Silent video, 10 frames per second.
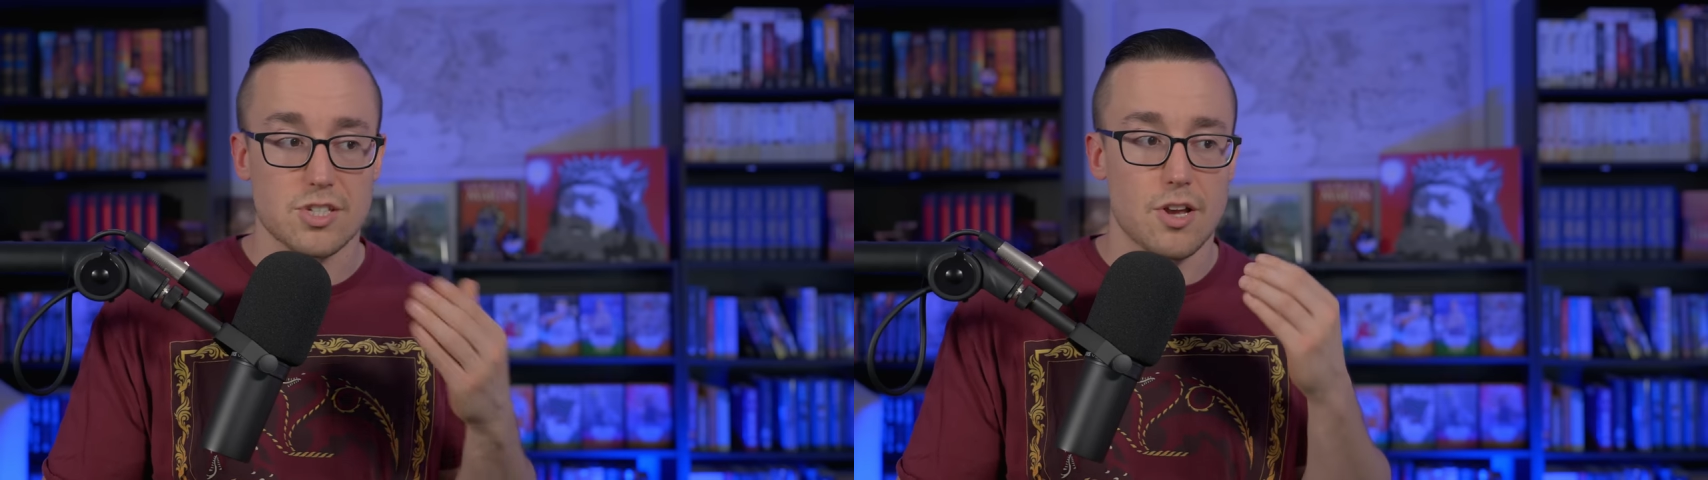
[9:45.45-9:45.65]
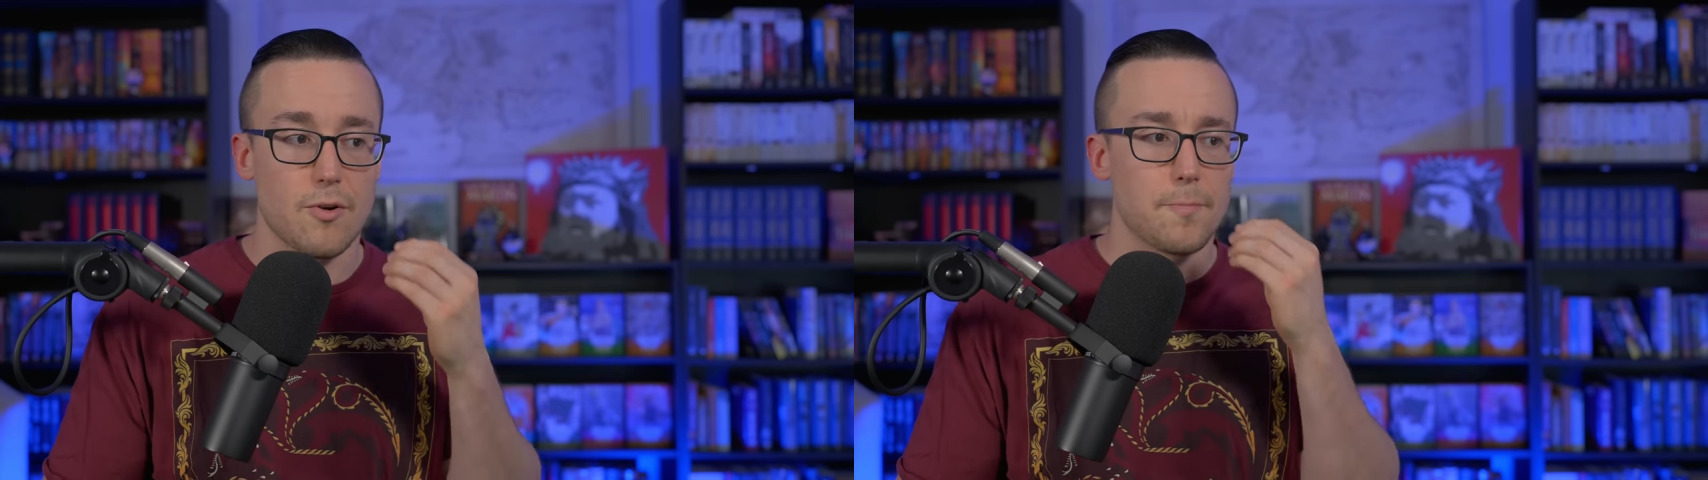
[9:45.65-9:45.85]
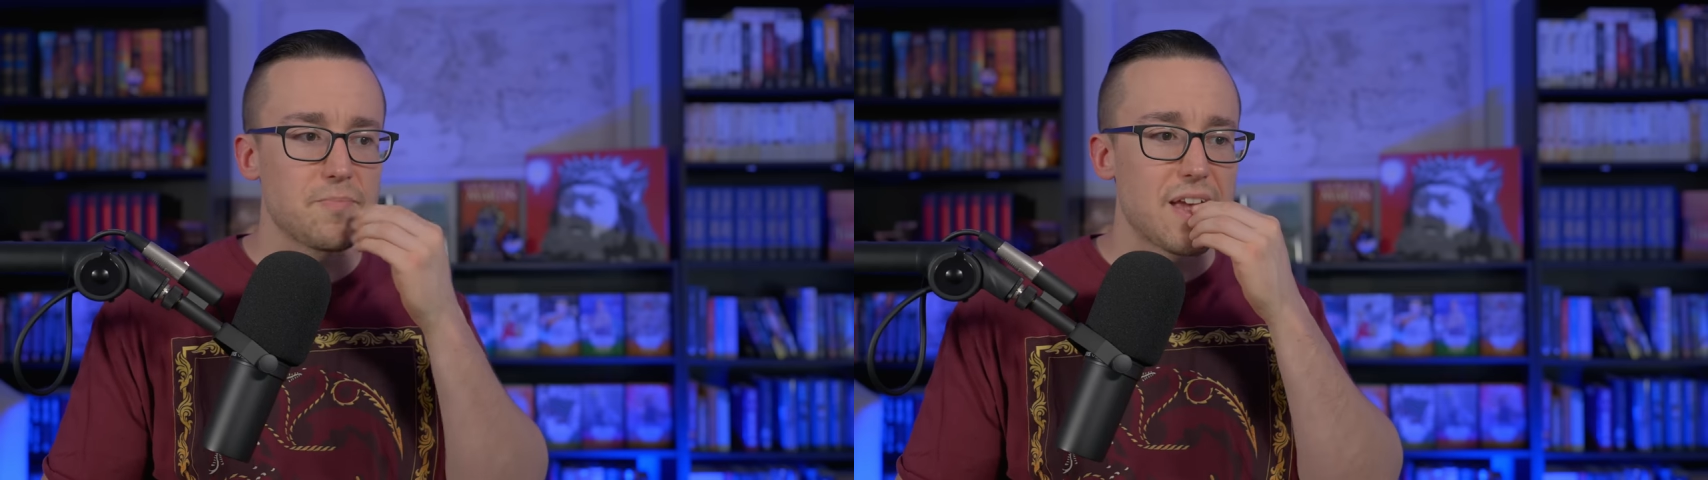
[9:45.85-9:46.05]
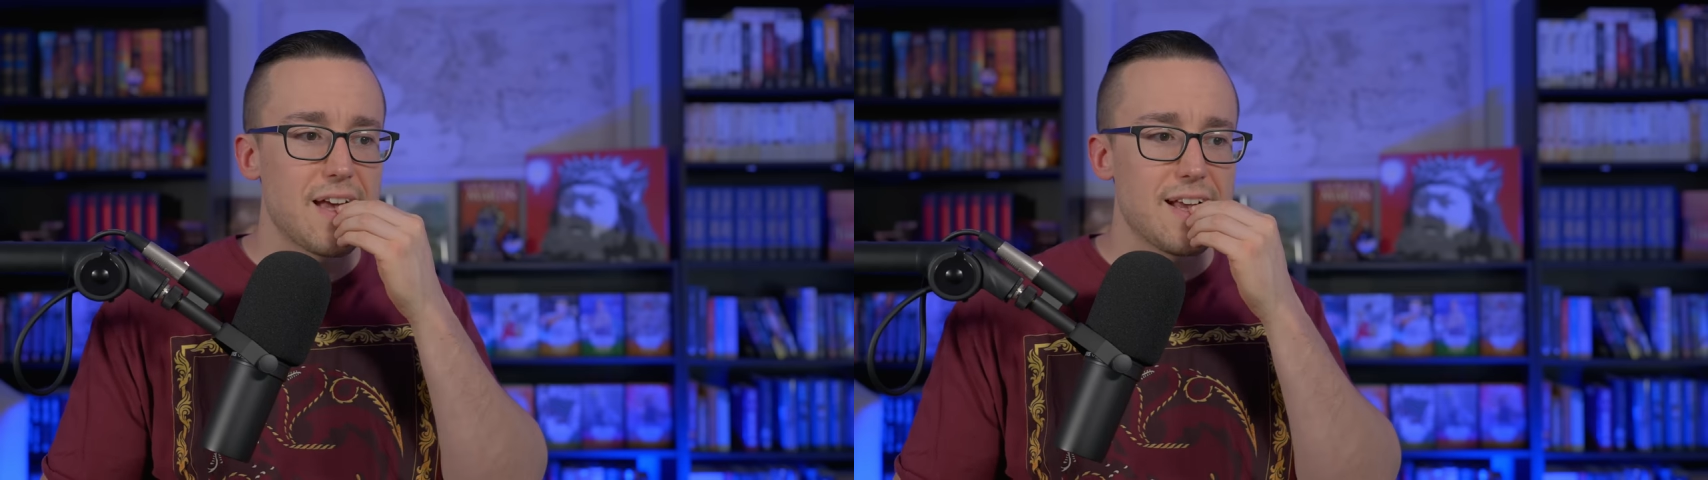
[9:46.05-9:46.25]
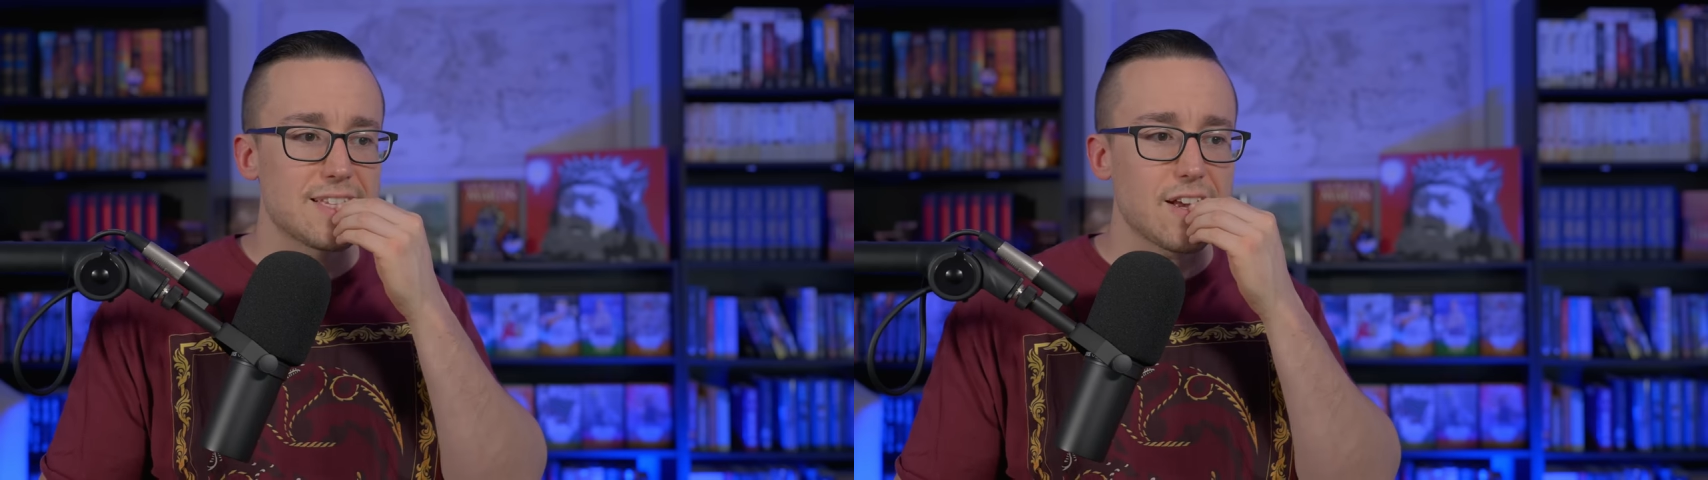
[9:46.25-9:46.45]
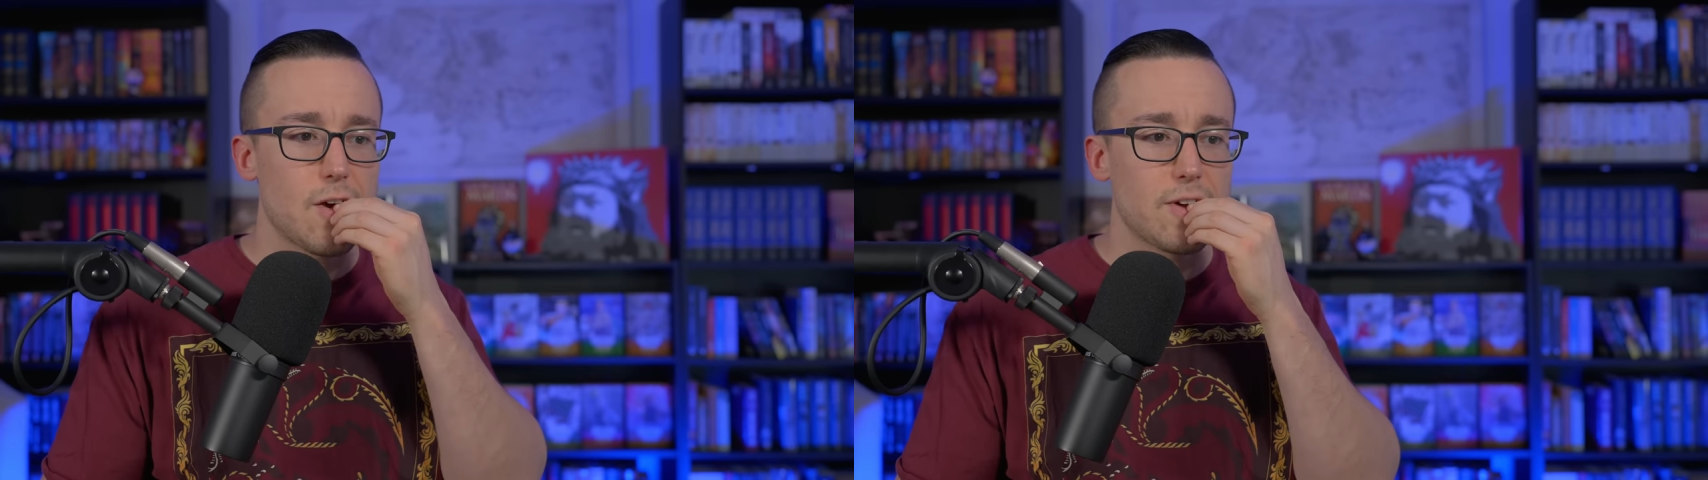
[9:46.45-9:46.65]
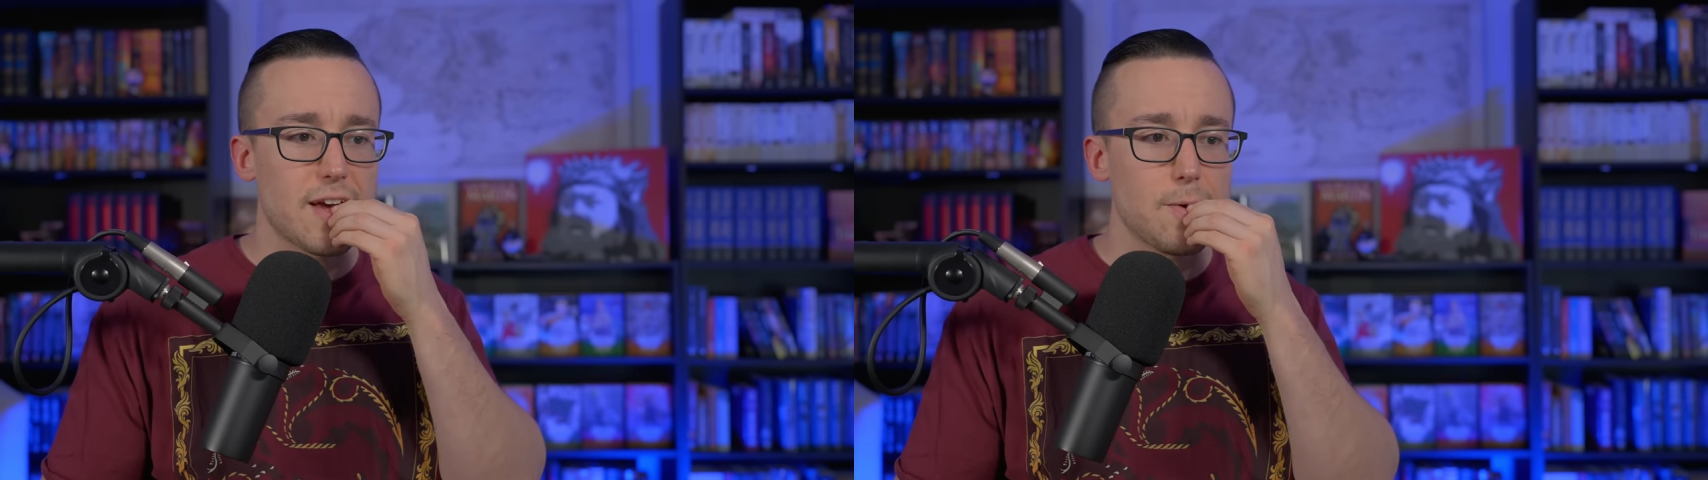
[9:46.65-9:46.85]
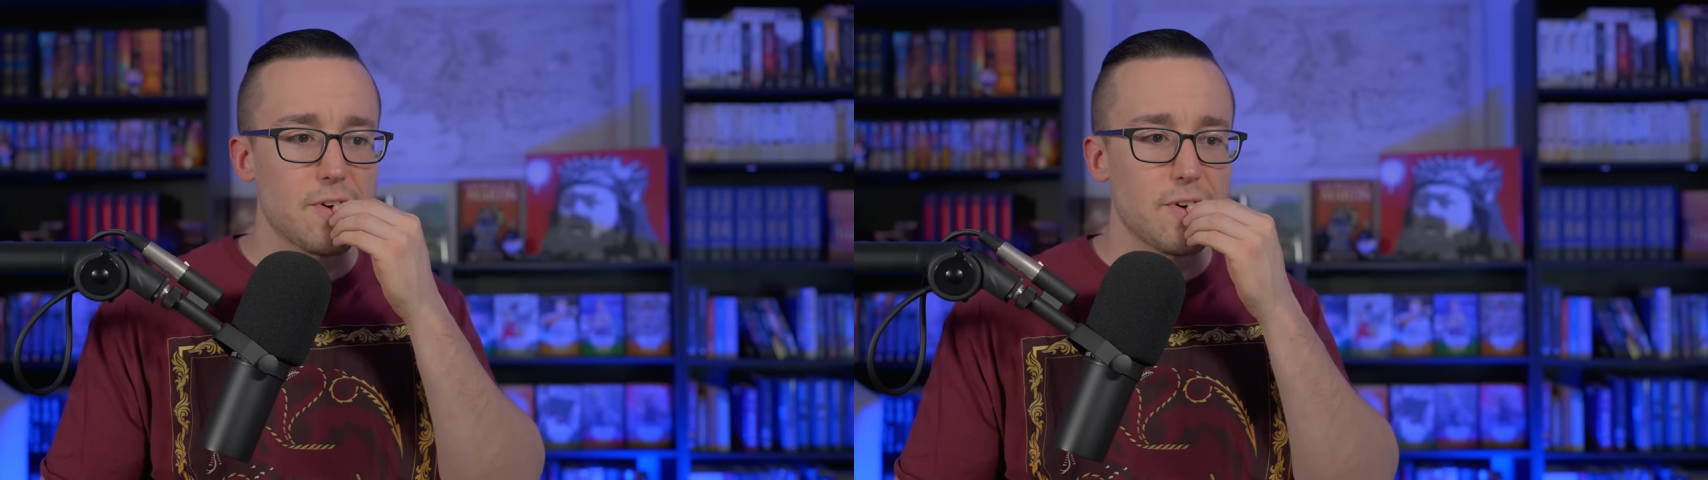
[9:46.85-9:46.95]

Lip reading: So it's like, okay,